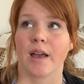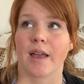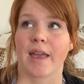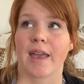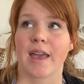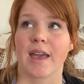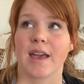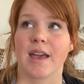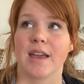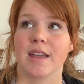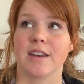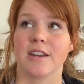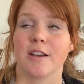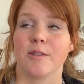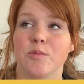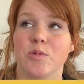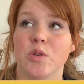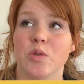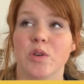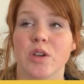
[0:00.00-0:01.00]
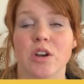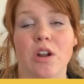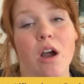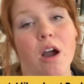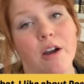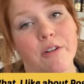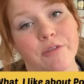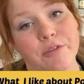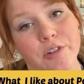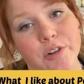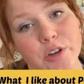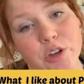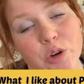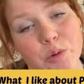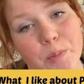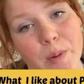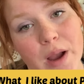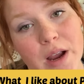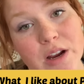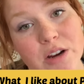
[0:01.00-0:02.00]
And you can offer your
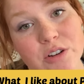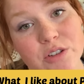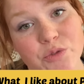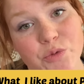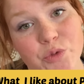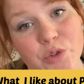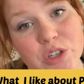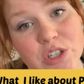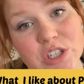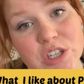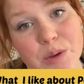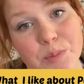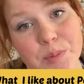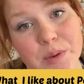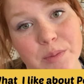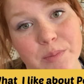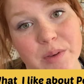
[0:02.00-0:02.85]
buyers free shipping,